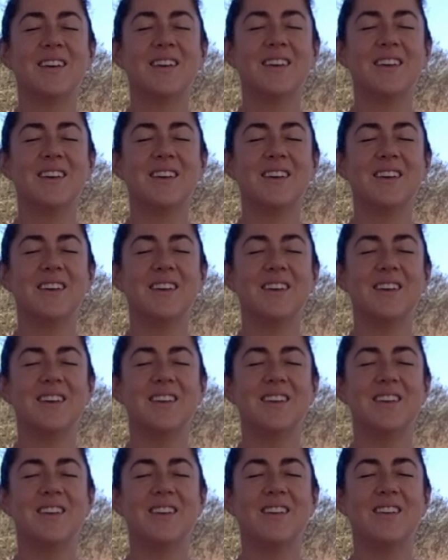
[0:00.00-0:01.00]
Good.
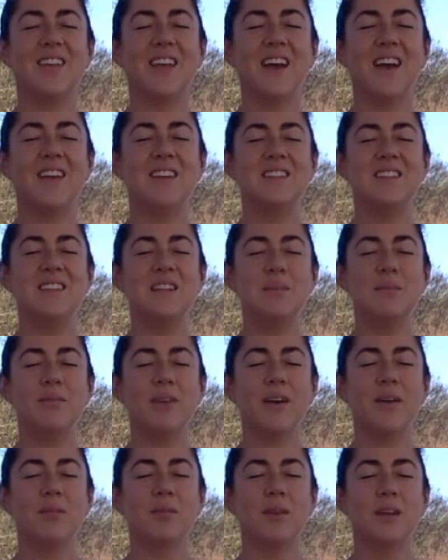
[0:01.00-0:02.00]
Now that deep
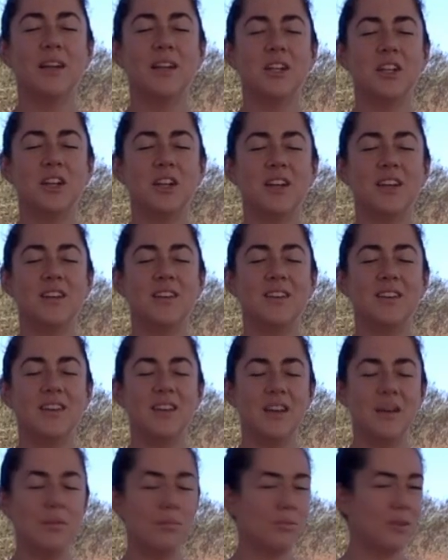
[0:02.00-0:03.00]
vibration,
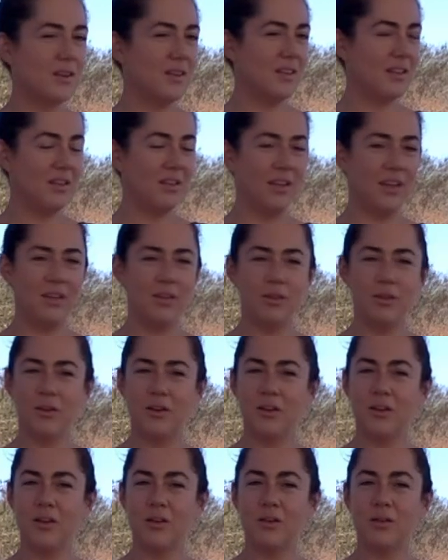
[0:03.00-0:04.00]
keep breathing in through
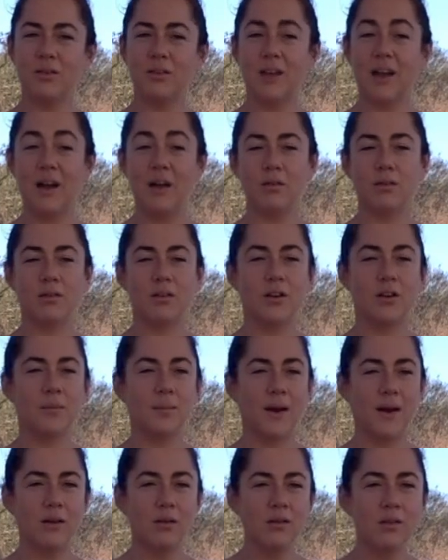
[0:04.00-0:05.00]
your nose, out through your
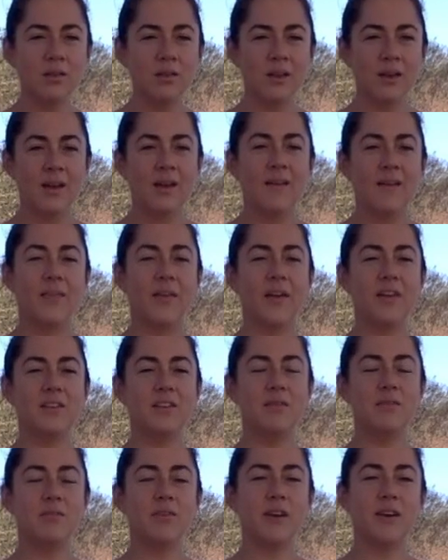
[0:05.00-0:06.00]
mouth. That
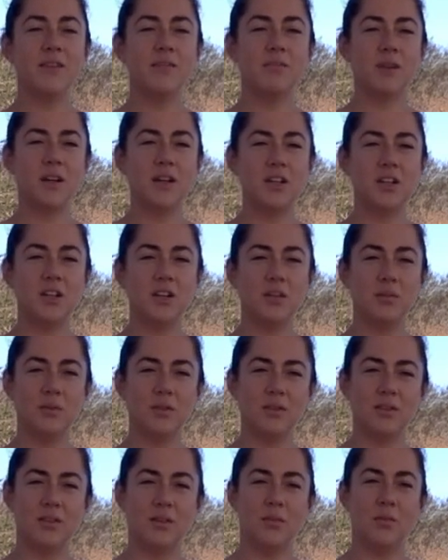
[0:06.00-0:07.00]
deep vibration will
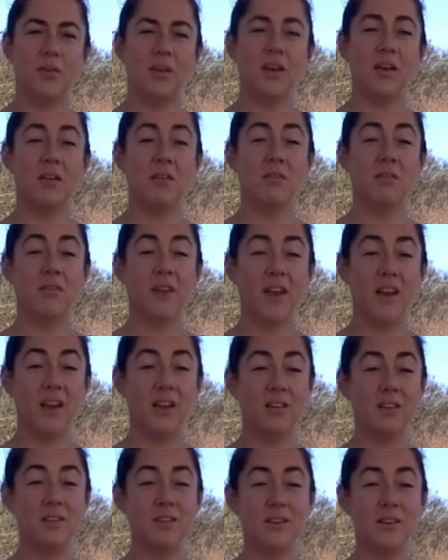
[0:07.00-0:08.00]
stimulate your
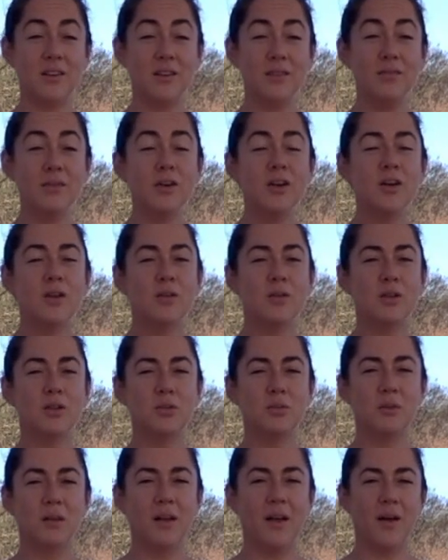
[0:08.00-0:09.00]
vagus nerve, which
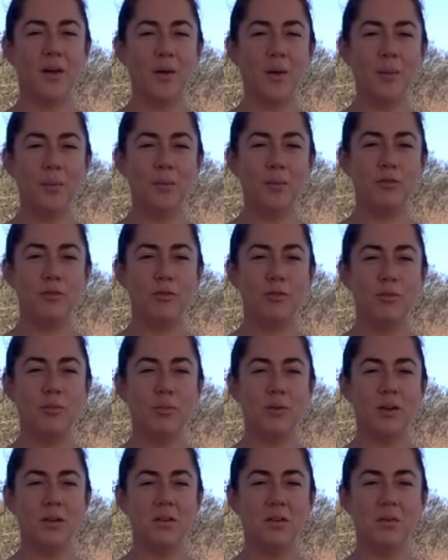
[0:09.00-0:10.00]
will help to
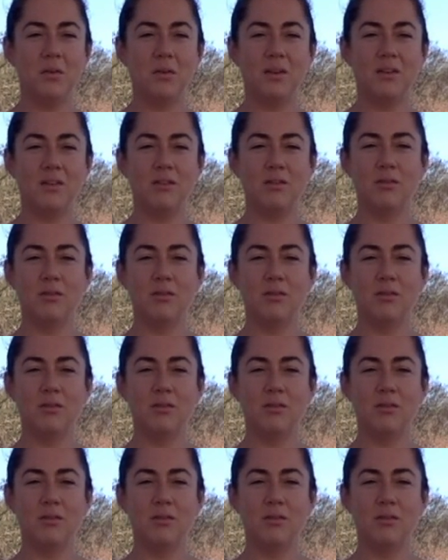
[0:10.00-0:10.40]
bring you into